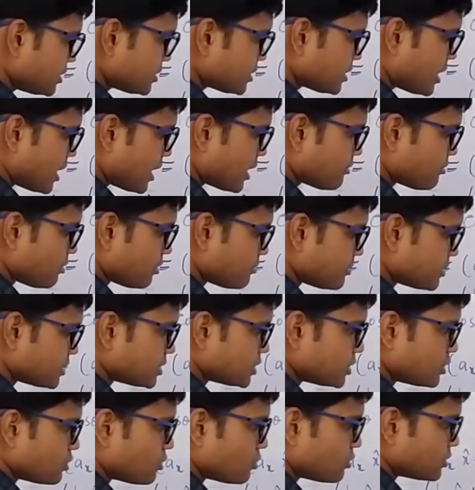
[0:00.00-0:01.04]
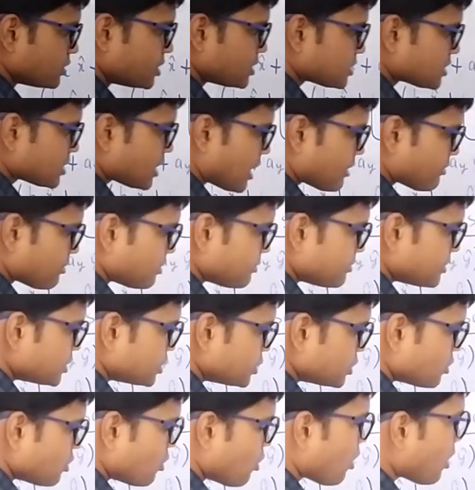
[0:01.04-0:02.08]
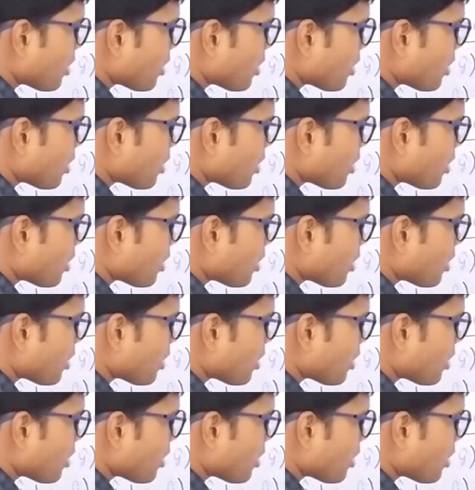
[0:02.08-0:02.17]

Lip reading: guy will be 0, this guy will be 0, or